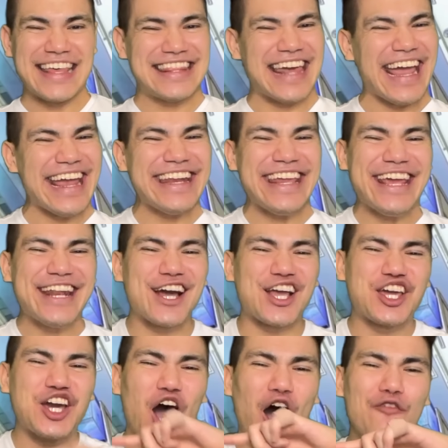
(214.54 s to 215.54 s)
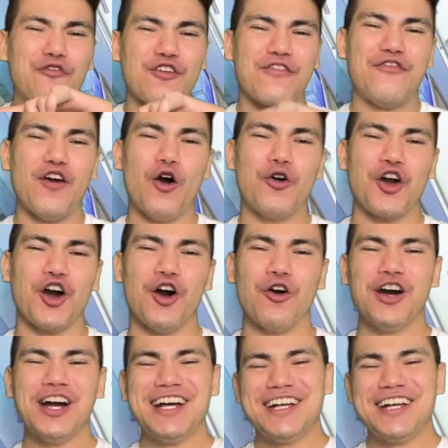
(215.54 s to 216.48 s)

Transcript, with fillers: They need a cover photo